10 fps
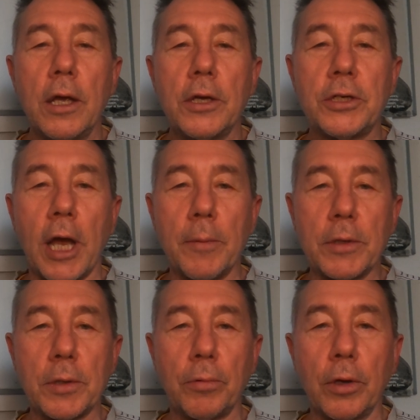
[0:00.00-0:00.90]
Shame
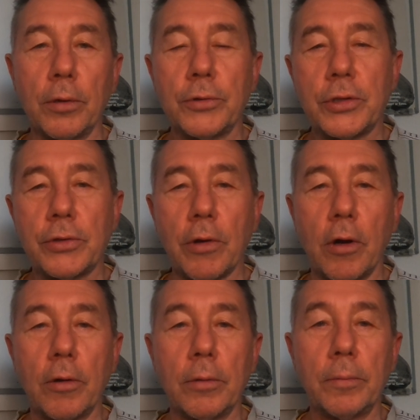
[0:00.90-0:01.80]
is a real
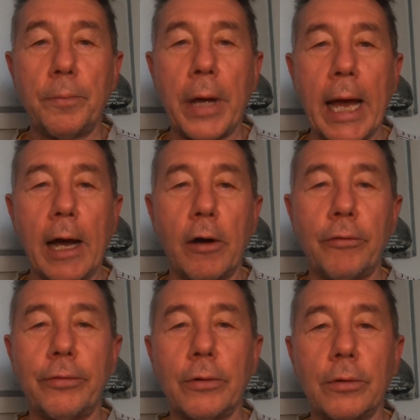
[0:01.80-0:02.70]
strong,
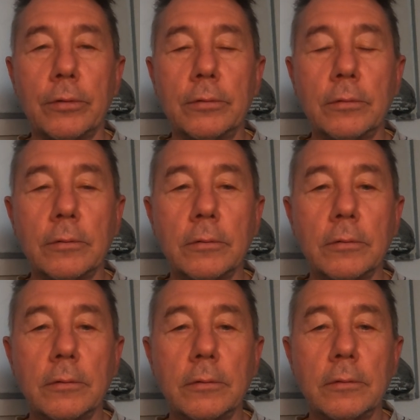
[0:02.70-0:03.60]
powerful
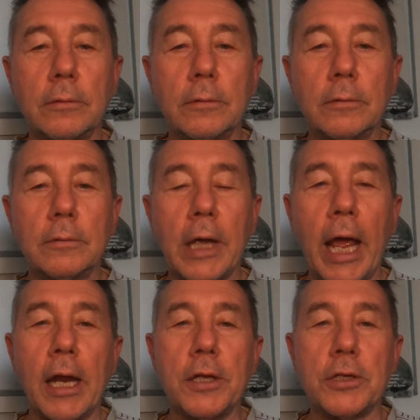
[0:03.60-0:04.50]

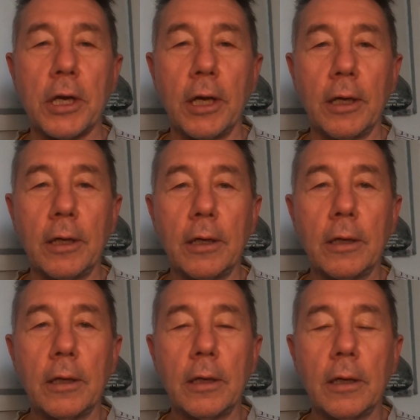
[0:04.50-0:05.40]
energy
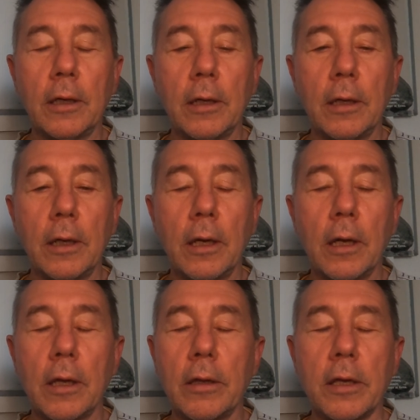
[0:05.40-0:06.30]

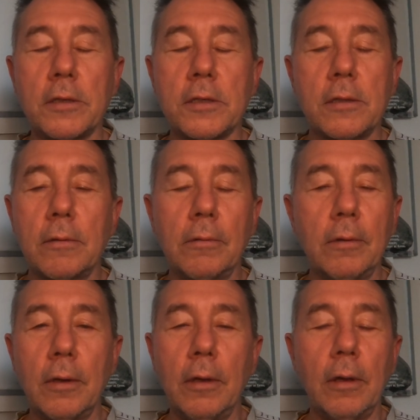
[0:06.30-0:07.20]
it's
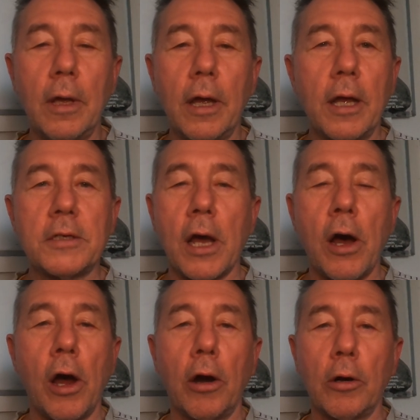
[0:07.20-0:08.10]
a
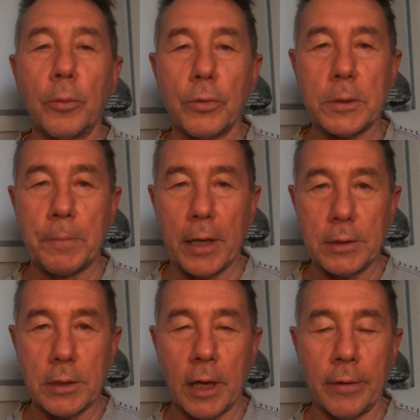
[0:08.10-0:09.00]
horrible
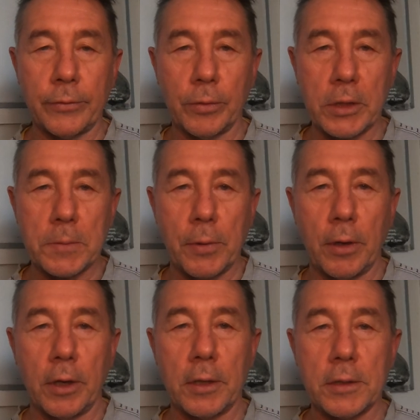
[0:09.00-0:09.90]
space to have to
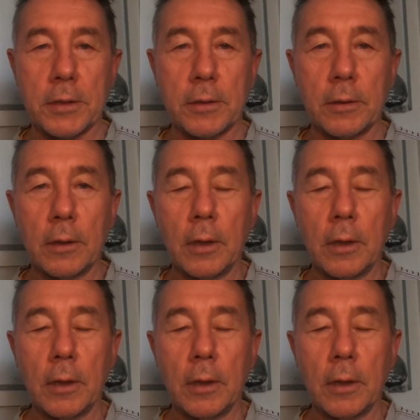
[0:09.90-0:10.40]
experience.